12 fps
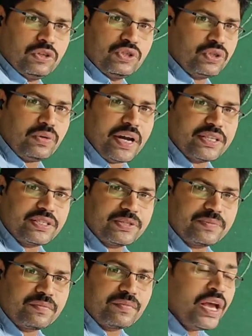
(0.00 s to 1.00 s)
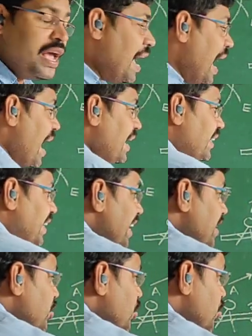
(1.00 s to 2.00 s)
students, and
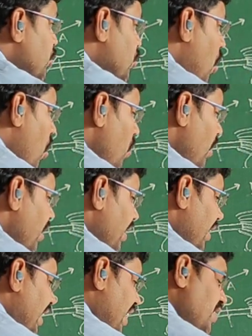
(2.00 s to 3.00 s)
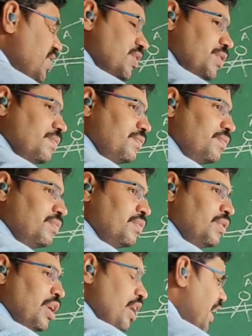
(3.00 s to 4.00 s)
each stone is
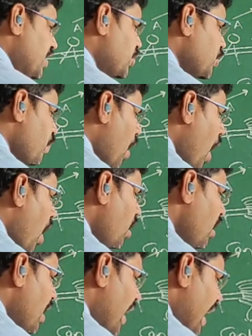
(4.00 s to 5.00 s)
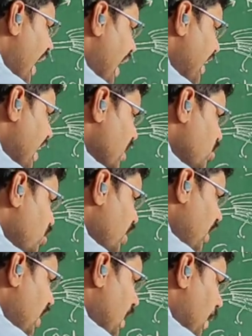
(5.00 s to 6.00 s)
a small
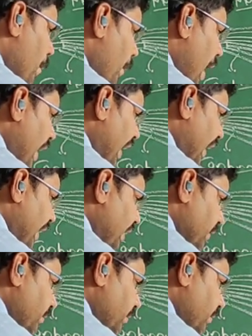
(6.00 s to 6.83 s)
energy packet.